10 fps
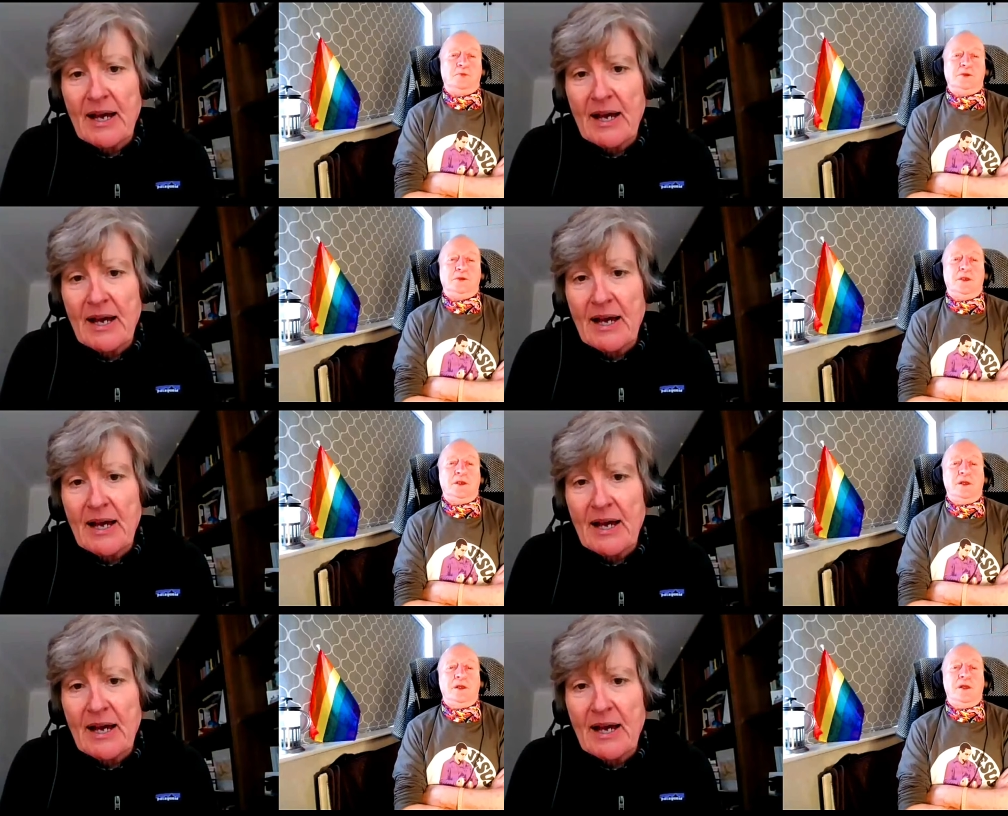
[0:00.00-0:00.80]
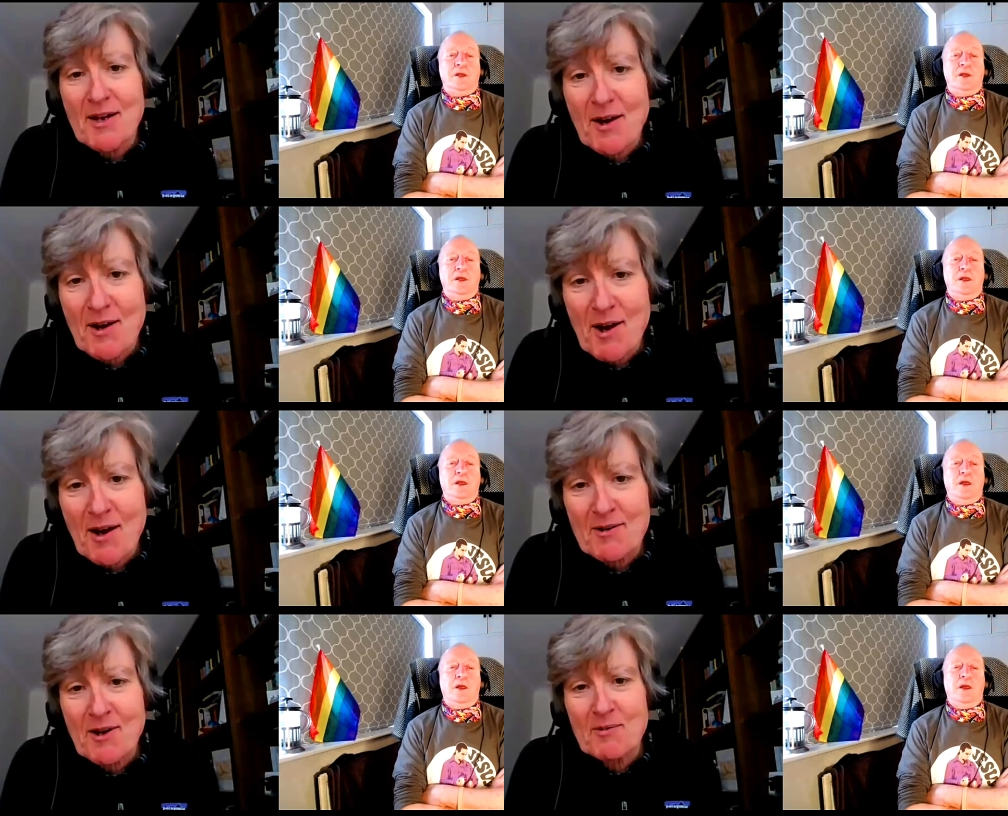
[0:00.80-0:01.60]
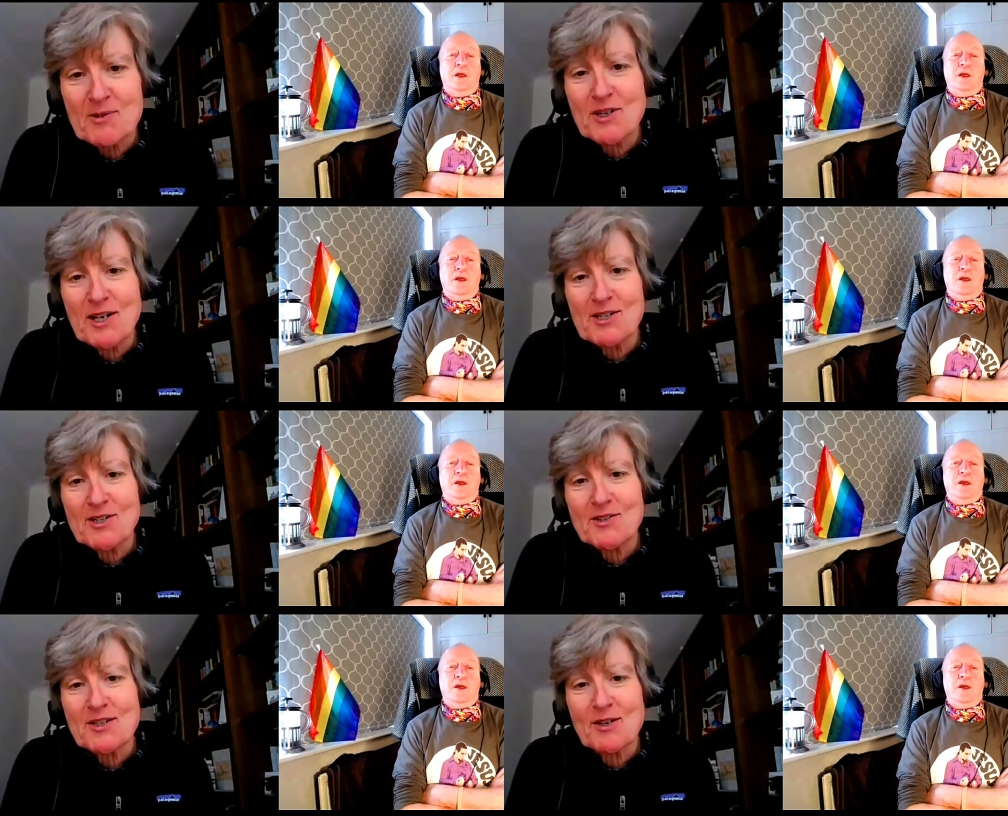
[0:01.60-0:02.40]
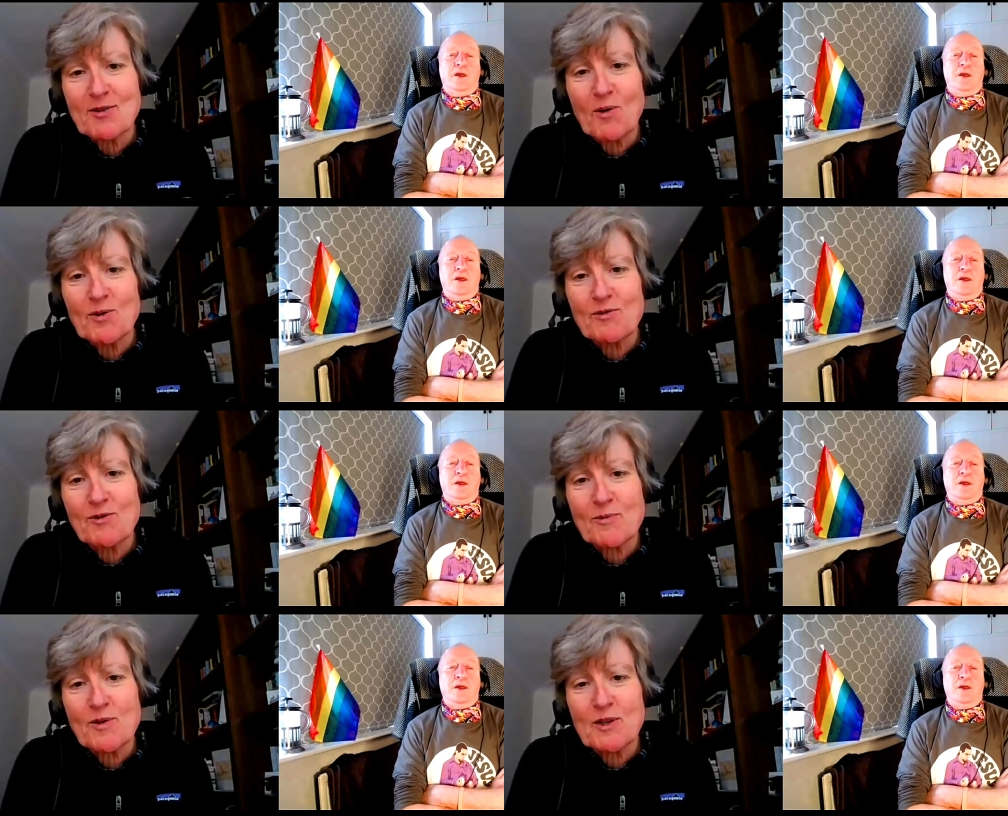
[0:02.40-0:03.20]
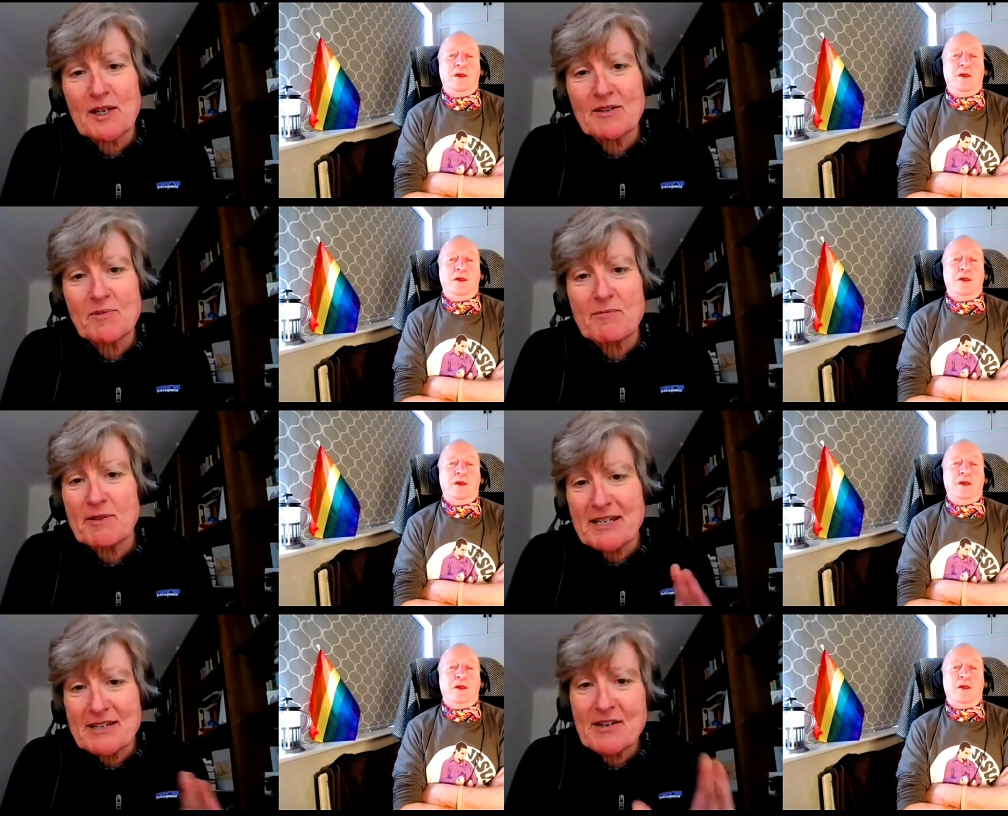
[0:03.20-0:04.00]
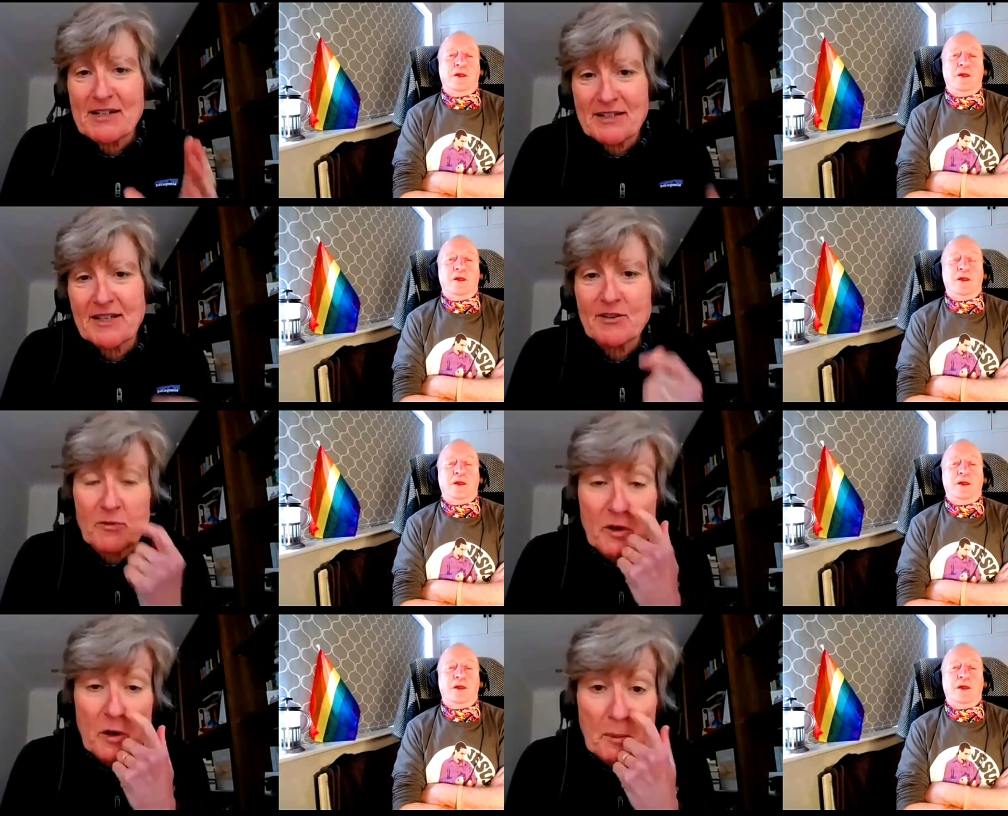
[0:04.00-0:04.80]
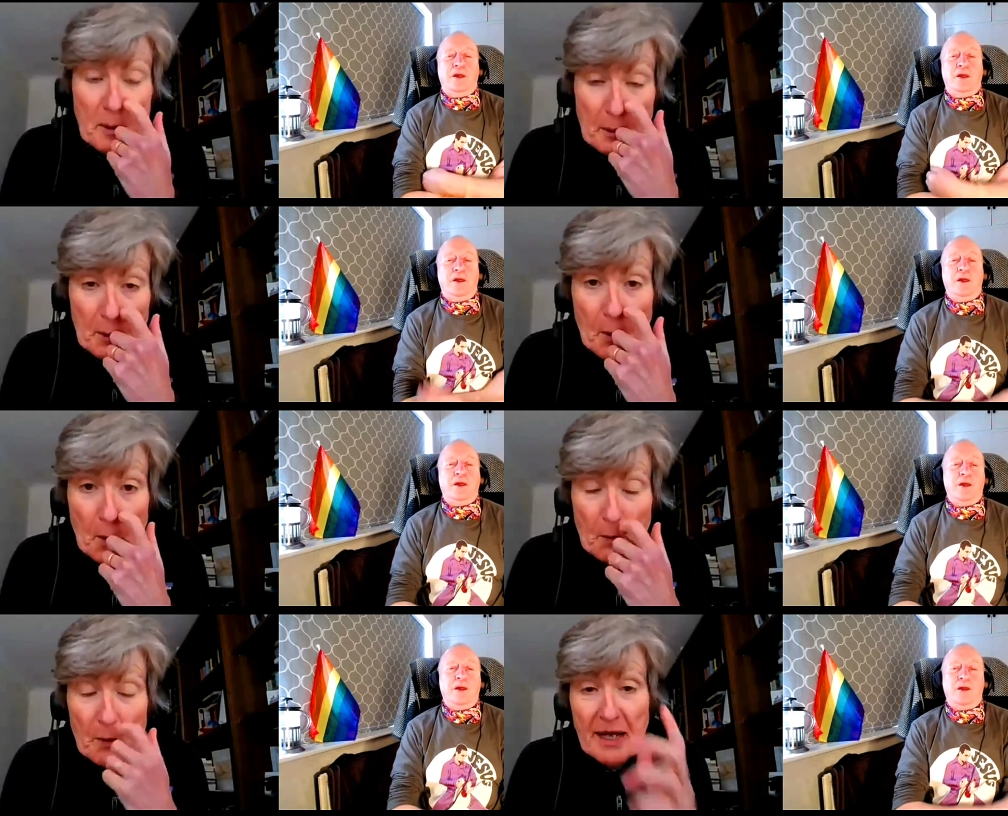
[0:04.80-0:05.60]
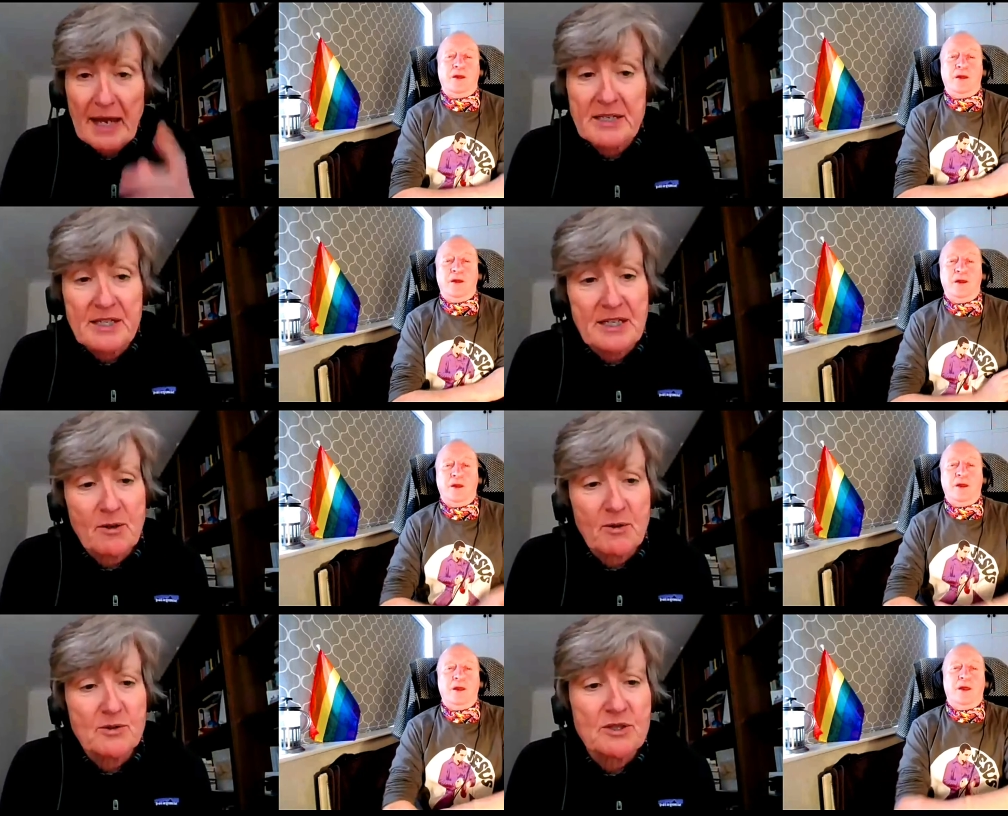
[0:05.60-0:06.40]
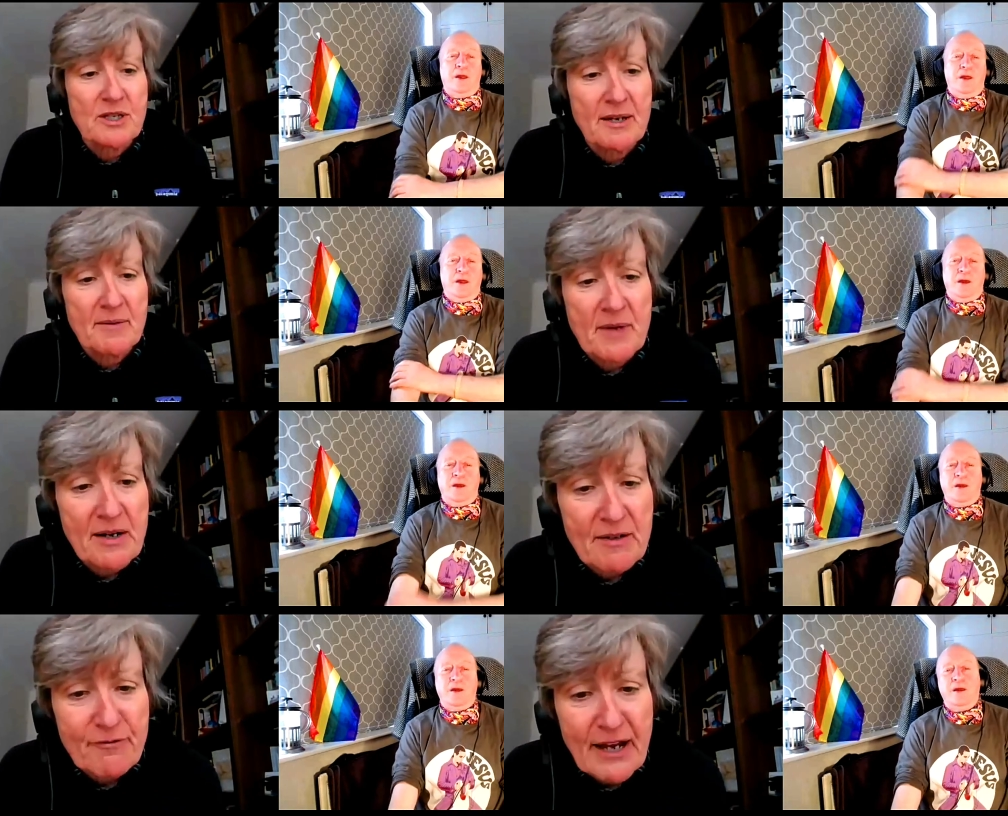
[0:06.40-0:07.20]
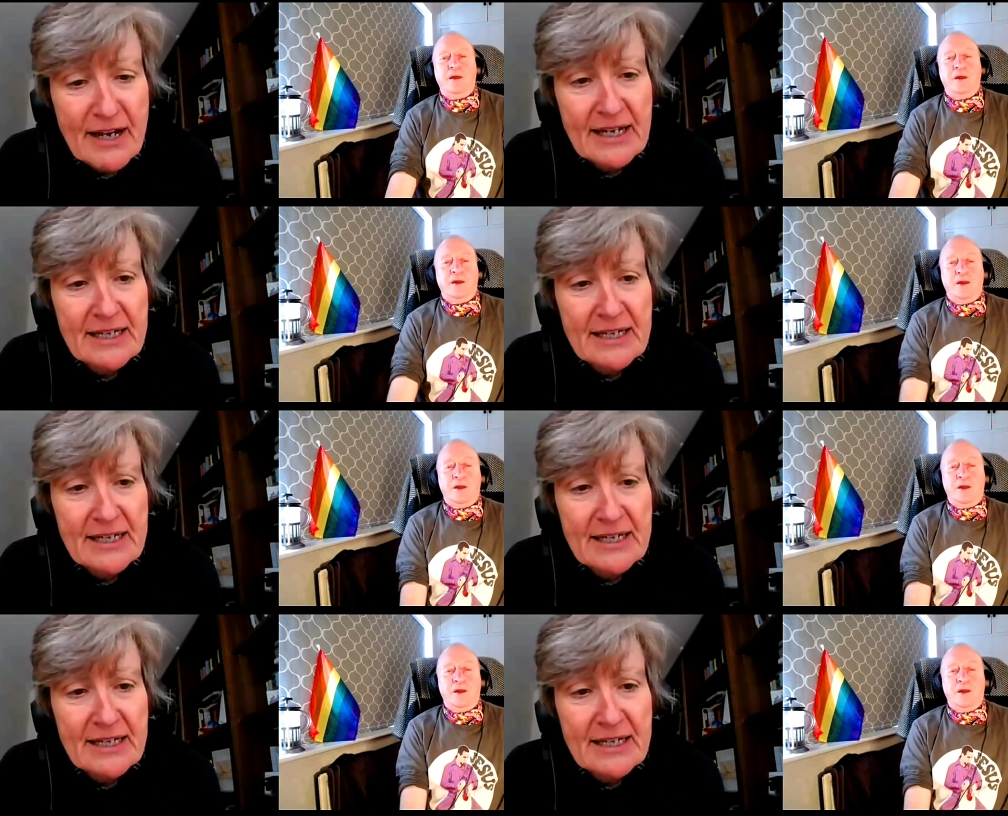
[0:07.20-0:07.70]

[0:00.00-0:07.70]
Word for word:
Speaker 1: and uh, I, and I was delighted to see quotes from one of these people. These kind of things. He was talking about the Cork weekend, and he quoted uh, Mary Flanagan